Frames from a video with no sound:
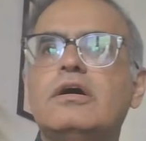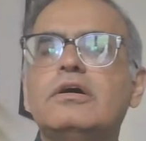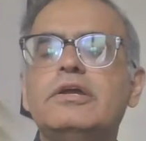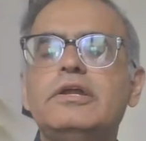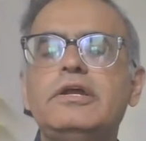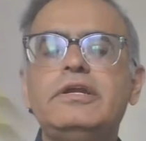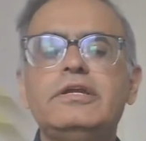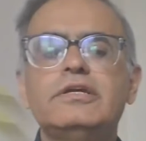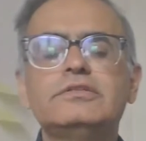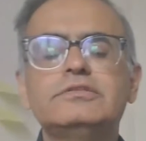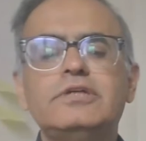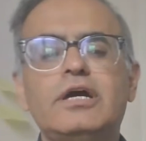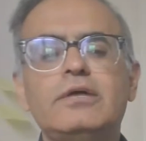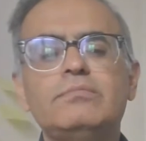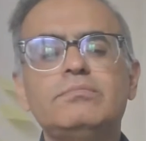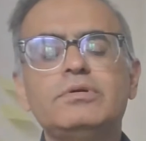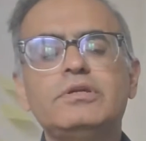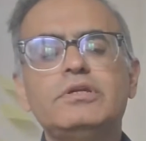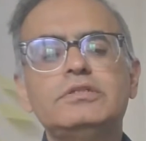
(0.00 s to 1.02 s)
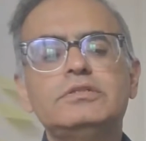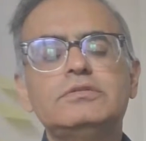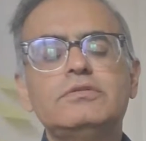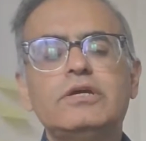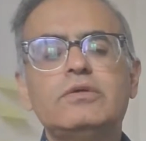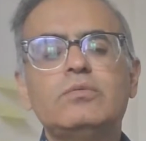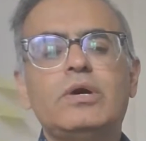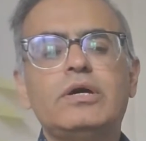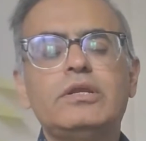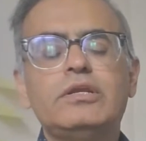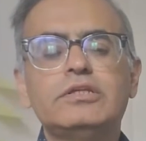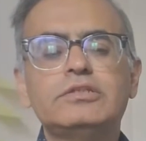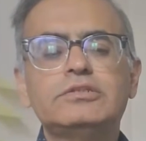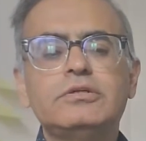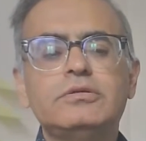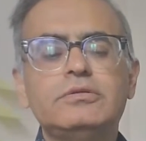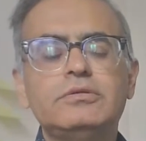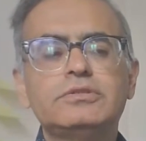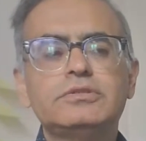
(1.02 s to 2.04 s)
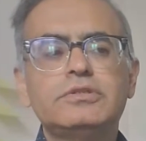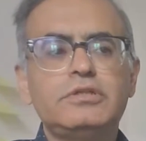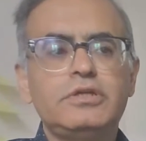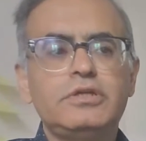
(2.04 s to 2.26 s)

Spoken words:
great example is like one institution